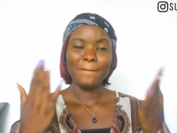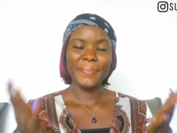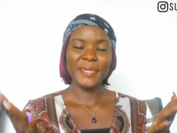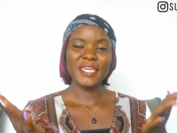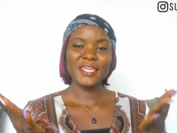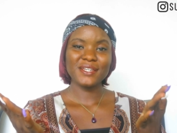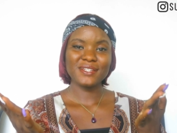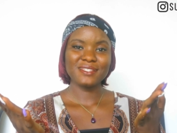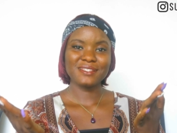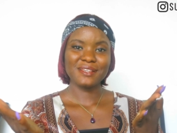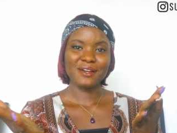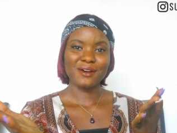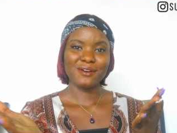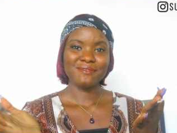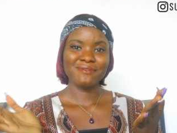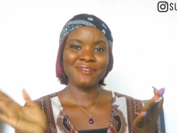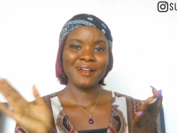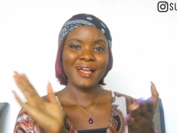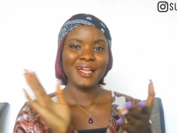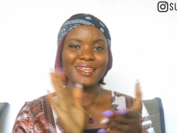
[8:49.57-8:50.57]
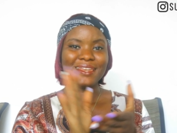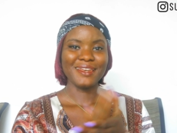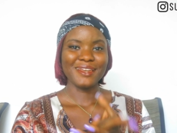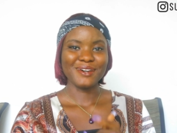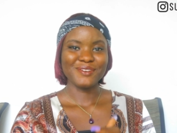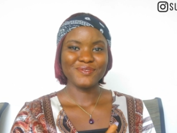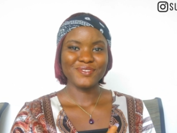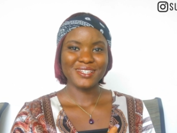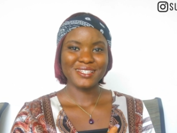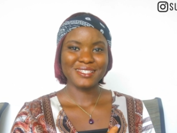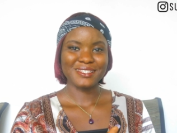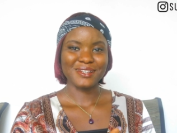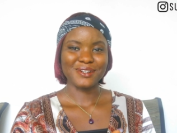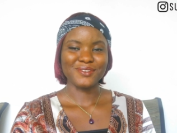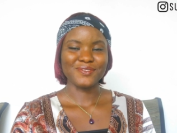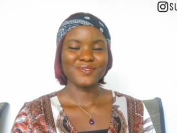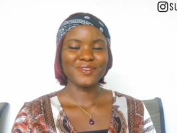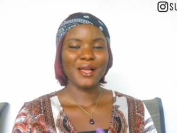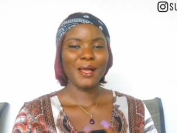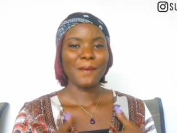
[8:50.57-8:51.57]
be yourself love
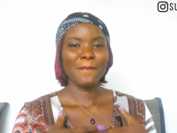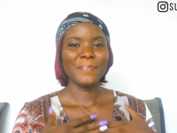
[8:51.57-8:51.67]
yourself